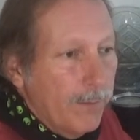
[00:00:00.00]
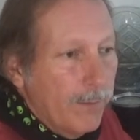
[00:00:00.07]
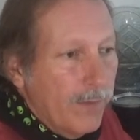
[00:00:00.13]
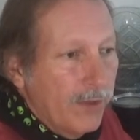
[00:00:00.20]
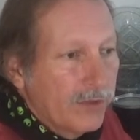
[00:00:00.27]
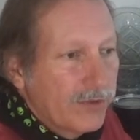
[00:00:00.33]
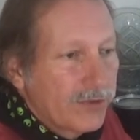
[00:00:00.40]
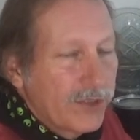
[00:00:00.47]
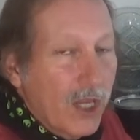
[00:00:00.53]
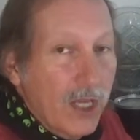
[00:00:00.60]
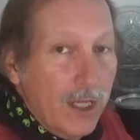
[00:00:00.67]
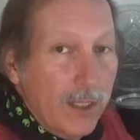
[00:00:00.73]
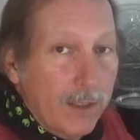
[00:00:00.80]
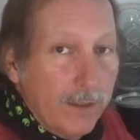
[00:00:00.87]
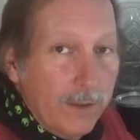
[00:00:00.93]
the
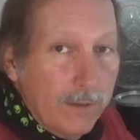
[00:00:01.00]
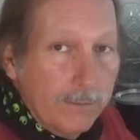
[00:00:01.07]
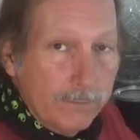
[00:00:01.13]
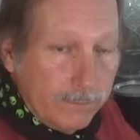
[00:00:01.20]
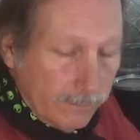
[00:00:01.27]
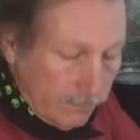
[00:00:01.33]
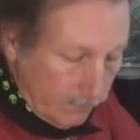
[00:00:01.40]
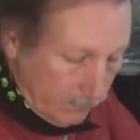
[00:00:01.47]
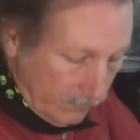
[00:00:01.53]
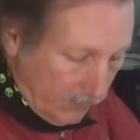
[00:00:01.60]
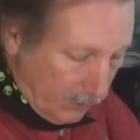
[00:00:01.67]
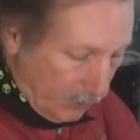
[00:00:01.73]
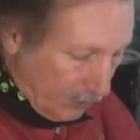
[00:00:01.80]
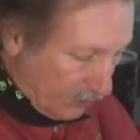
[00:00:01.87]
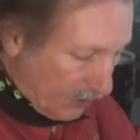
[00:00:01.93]
sun
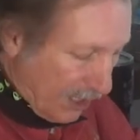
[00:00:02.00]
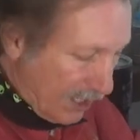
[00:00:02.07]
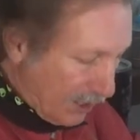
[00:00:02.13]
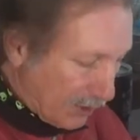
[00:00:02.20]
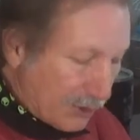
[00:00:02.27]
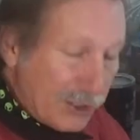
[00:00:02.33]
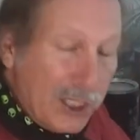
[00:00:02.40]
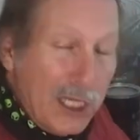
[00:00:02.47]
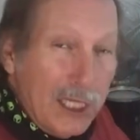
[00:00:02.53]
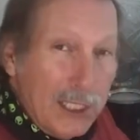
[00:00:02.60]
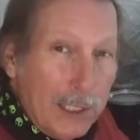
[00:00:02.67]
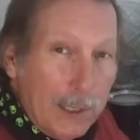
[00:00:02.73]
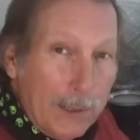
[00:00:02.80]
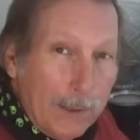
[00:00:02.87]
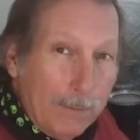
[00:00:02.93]
to, say, the
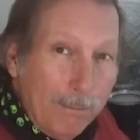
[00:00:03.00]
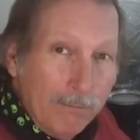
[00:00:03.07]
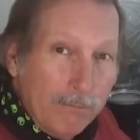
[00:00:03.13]
skin